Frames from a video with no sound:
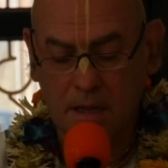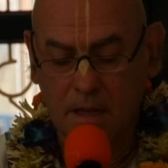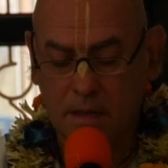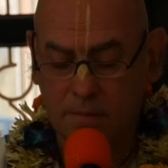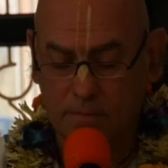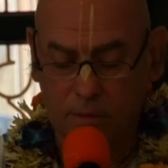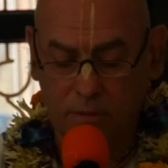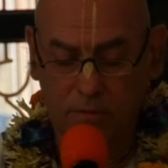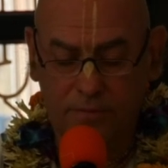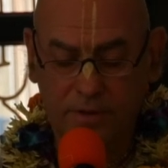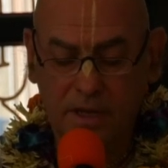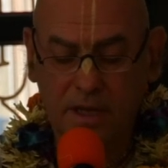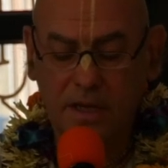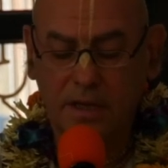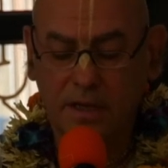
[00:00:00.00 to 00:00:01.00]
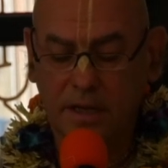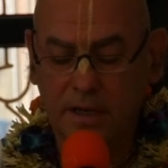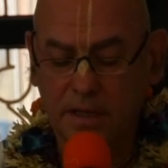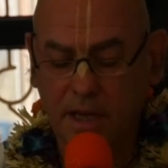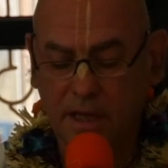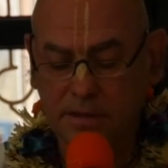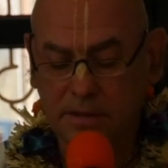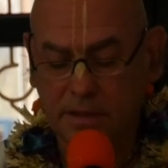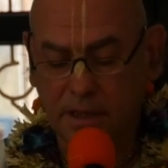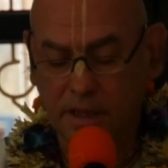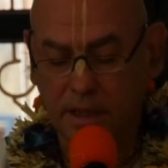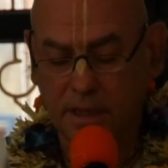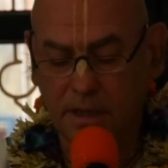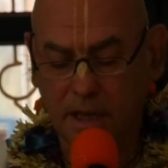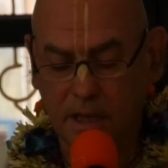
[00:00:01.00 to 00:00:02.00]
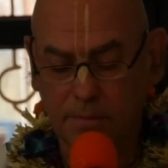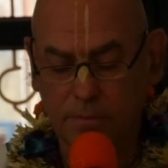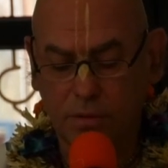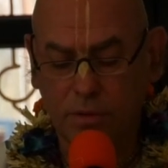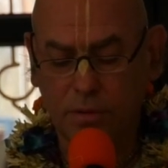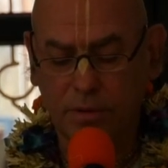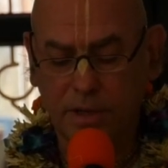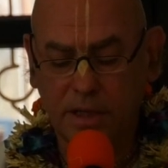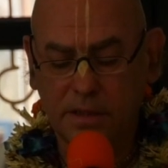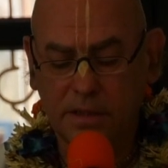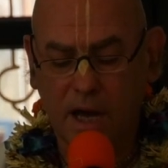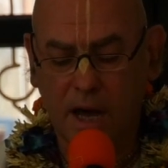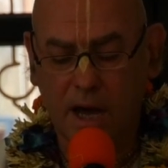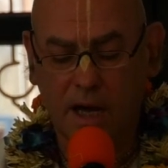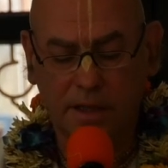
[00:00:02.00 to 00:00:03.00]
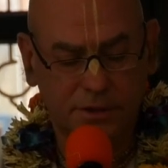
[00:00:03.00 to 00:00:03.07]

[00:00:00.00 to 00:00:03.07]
bhuvi grinanti ye bhuri da